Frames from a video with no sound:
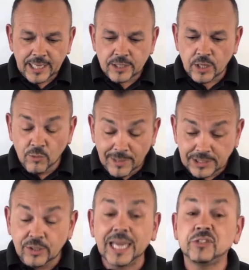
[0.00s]
so
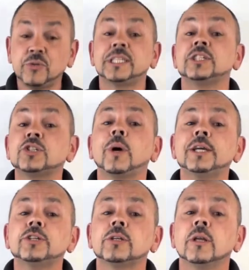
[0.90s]
imagine you get to a
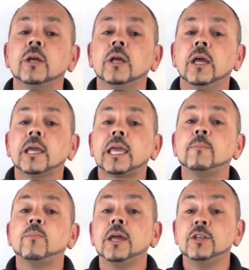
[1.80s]
situation, okay,
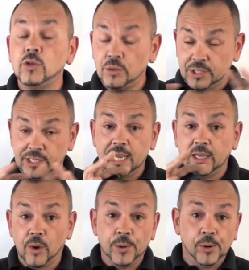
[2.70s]
and you see it
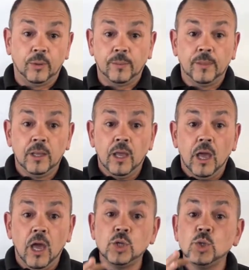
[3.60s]
going on.
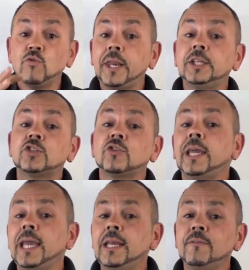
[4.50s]
Are you running
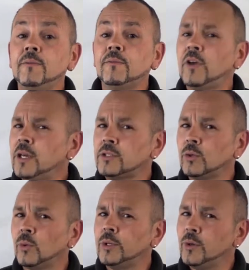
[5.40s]
straight in first,
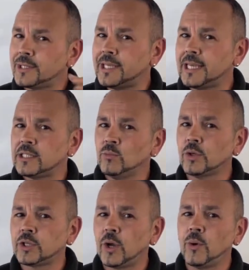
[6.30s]
or are you assessing
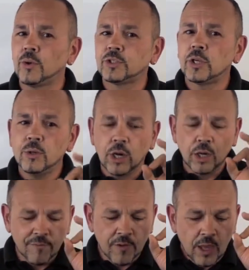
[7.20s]
what's going on? So you kind
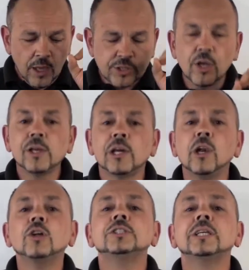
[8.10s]
of
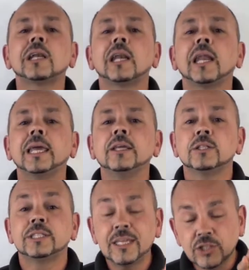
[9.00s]
psychologically
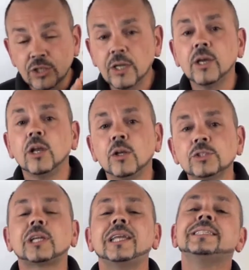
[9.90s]

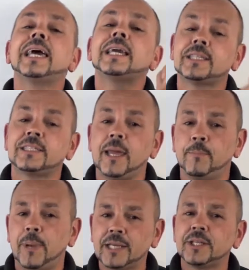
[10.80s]
take a step
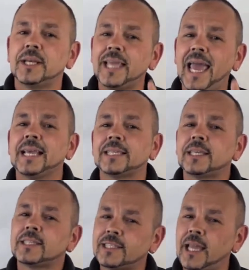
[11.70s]
back. So that's S,
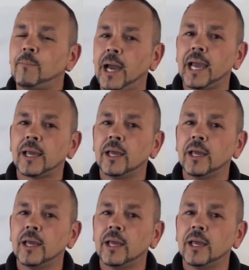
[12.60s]
step back.